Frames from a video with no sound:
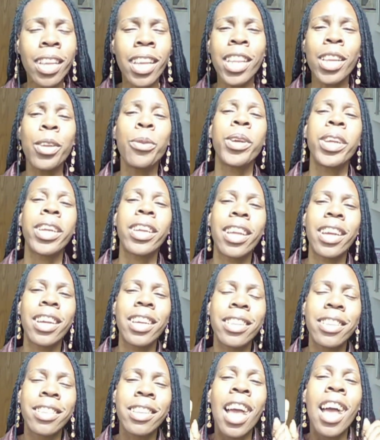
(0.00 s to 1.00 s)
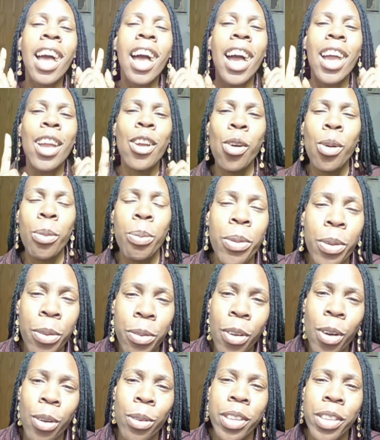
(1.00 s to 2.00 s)
Anyway, guys, I hope
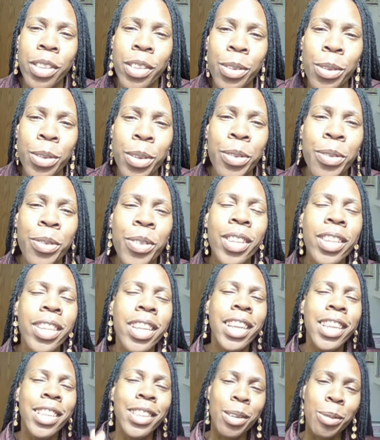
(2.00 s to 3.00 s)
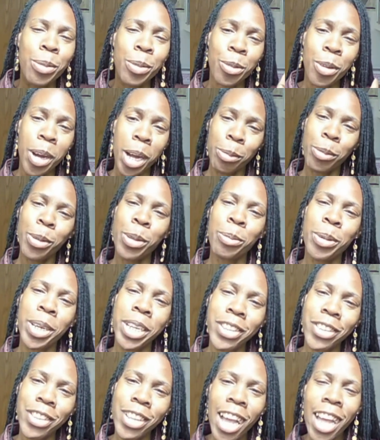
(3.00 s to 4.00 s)
you found this useful. Subscribe to
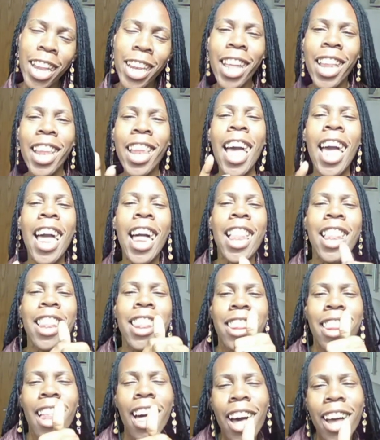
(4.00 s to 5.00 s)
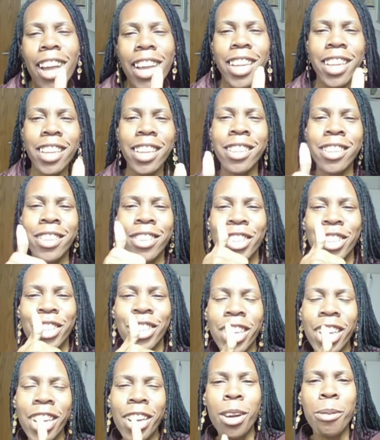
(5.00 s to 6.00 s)
my channel, like and
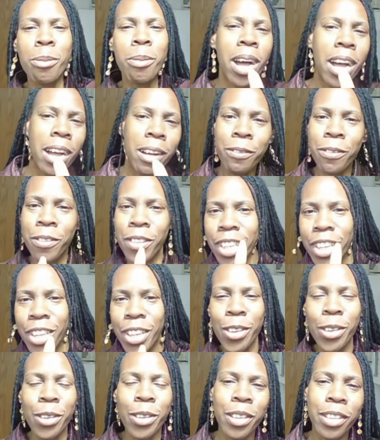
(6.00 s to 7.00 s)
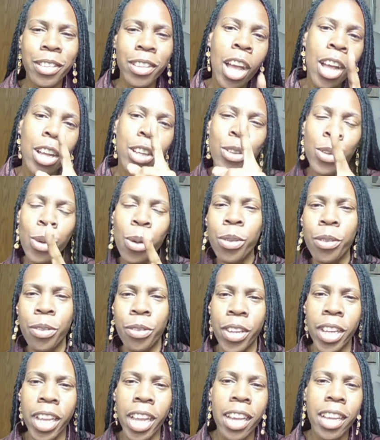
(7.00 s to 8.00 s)
share my videos.
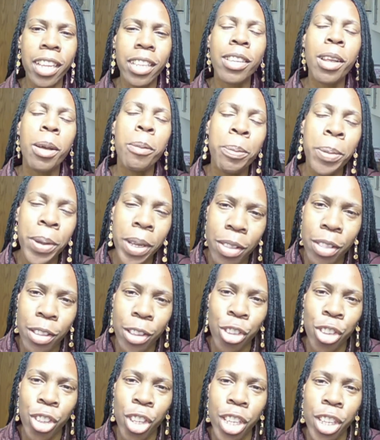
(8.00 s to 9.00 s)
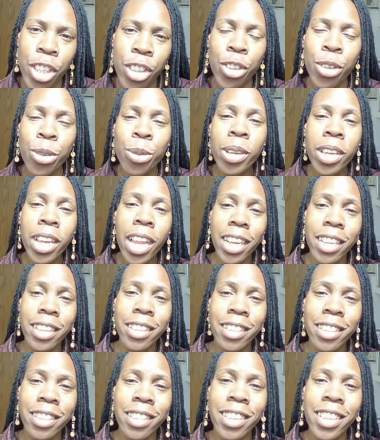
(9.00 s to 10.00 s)
Don't forget, be the change you'd
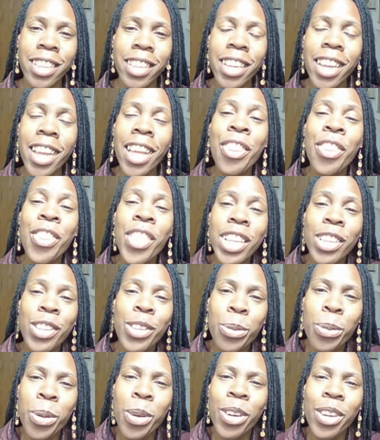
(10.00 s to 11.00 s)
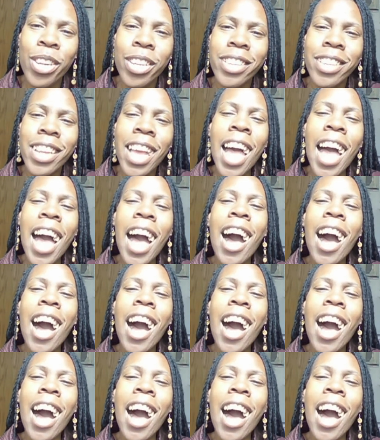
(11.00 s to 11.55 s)
like to see in this world.